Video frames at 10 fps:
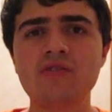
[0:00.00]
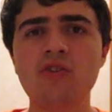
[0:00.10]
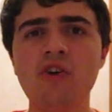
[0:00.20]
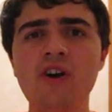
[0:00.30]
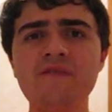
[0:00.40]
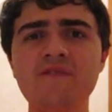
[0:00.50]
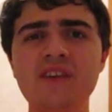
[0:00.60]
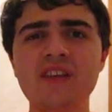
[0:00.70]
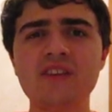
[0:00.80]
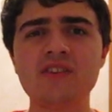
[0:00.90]

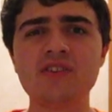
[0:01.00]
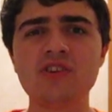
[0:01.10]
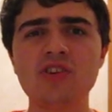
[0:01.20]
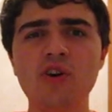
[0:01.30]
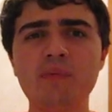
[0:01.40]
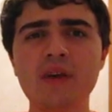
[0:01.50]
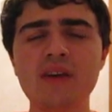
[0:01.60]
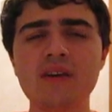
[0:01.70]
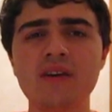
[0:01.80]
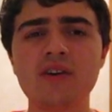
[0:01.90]
Often, you'll
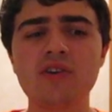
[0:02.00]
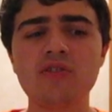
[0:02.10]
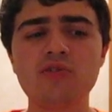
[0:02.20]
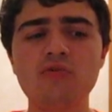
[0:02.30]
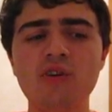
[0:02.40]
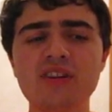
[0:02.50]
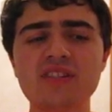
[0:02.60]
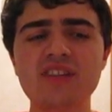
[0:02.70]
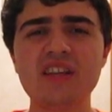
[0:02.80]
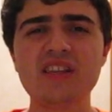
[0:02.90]
be
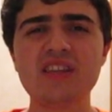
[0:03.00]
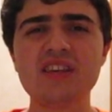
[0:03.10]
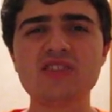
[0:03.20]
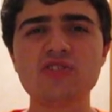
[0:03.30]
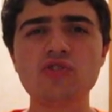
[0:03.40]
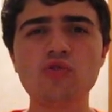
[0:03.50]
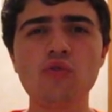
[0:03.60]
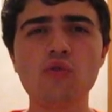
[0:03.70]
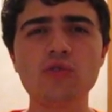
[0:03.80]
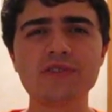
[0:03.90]
thrust into these
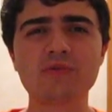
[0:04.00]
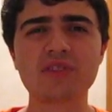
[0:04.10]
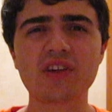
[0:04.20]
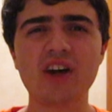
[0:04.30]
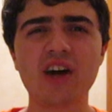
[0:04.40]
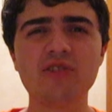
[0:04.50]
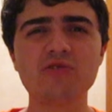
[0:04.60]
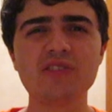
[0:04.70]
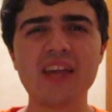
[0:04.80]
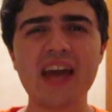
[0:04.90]
duels with
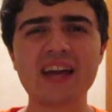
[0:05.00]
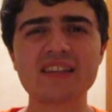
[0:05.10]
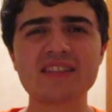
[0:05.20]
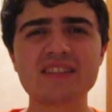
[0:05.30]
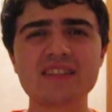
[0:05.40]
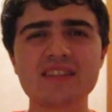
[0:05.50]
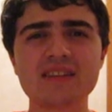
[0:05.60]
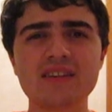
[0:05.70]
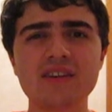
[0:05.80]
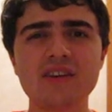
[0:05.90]
other Nex,
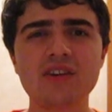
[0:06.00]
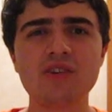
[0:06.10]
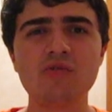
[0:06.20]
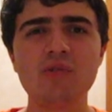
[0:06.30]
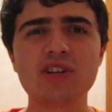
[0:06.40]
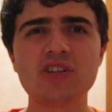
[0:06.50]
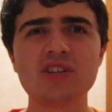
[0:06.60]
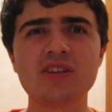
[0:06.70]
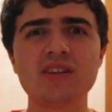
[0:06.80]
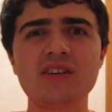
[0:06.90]
which,
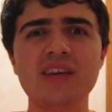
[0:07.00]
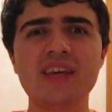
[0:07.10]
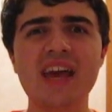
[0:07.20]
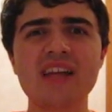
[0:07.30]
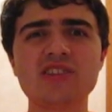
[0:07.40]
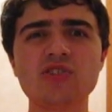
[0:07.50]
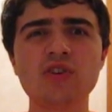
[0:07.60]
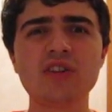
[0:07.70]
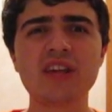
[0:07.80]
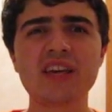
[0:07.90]
again, is
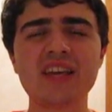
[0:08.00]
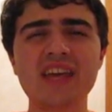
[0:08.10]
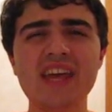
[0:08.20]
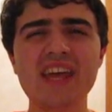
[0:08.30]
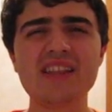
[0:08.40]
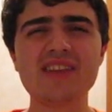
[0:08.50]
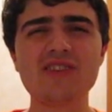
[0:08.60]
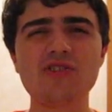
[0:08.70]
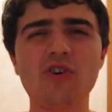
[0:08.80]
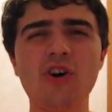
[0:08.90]
sort of like akin to
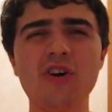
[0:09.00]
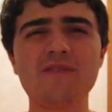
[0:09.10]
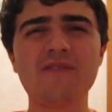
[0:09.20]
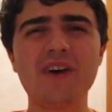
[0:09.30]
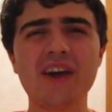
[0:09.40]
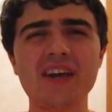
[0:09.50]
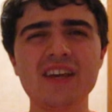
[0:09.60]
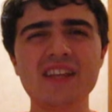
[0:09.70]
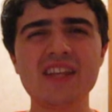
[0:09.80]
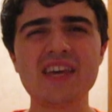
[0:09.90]

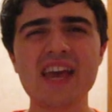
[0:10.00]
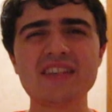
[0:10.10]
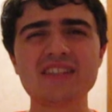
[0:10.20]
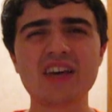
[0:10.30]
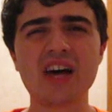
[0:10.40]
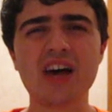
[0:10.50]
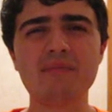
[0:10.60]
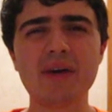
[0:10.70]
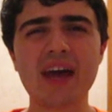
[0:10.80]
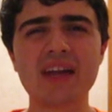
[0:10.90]
dogfighting in the Ace
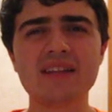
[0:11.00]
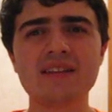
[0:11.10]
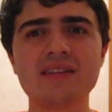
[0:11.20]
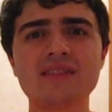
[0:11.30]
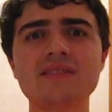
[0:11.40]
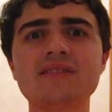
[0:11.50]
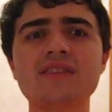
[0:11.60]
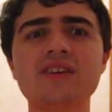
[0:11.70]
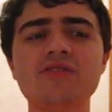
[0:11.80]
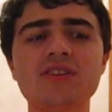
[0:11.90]
Combat
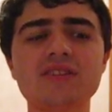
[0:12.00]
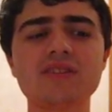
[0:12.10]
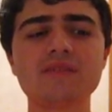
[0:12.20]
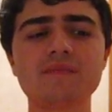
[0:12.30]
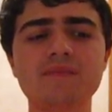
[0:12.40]
series.